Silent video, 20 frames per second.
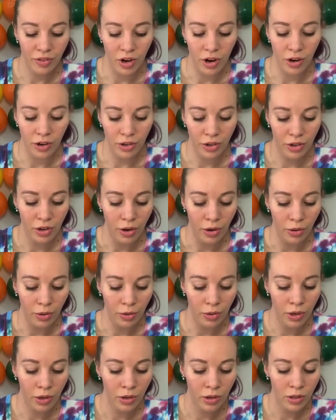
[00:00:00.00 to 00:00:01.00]
card
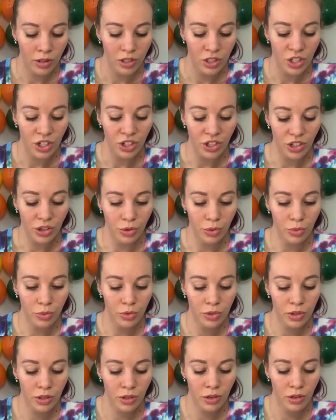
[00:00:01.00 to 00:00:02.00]
code to
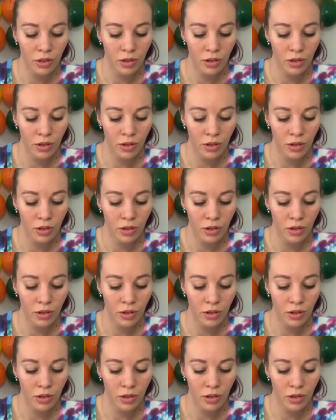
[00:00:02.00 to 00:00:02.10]
use,